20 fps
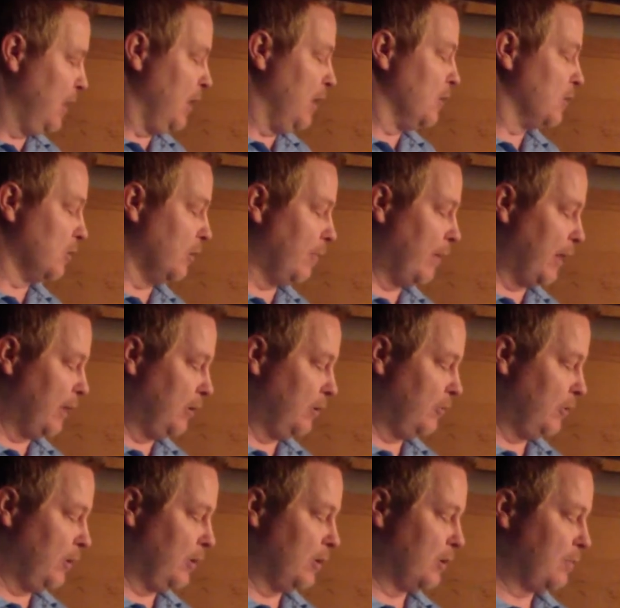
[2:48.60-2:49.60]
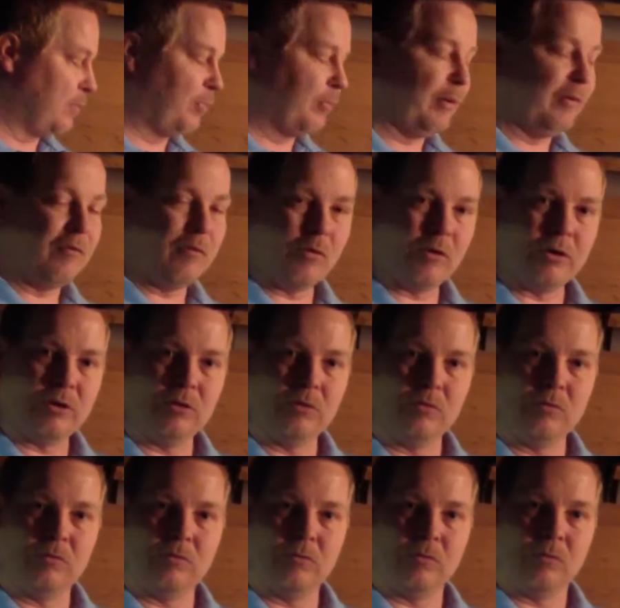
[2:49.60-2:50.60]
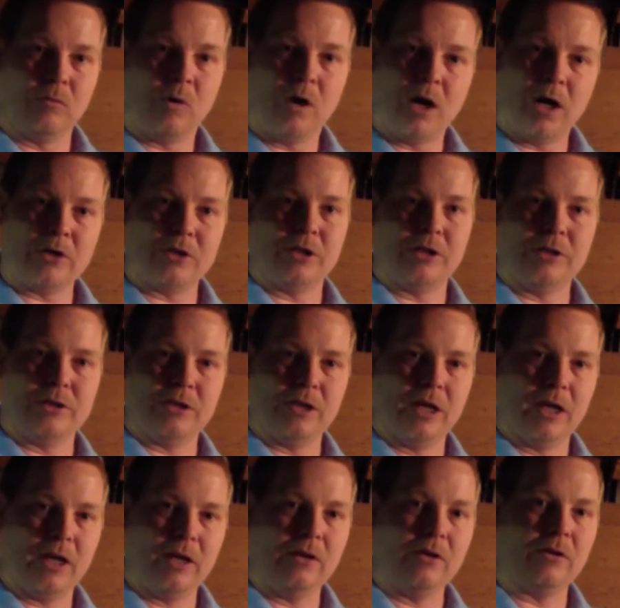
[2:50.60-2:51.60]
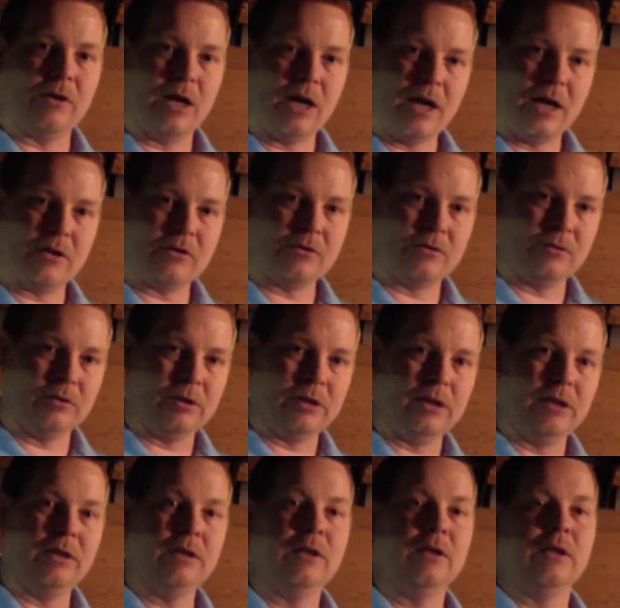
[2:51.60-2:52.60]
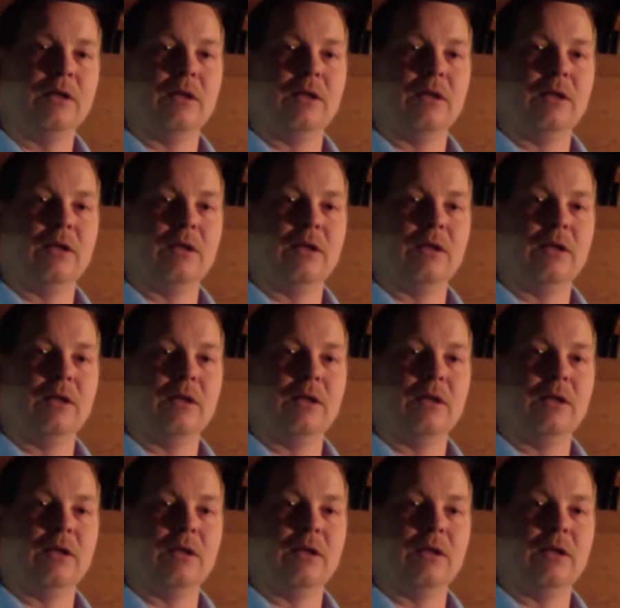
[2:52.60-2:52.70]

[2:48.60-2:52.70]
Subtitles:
So by doing this before you wash each day, you're actually